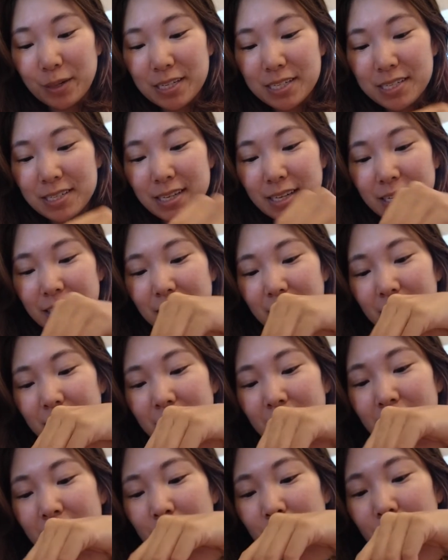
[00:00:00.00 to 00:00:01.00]
skin,
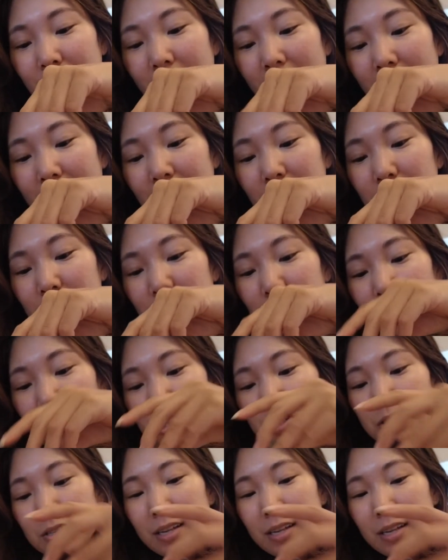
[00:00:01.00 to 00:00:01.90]
but I use just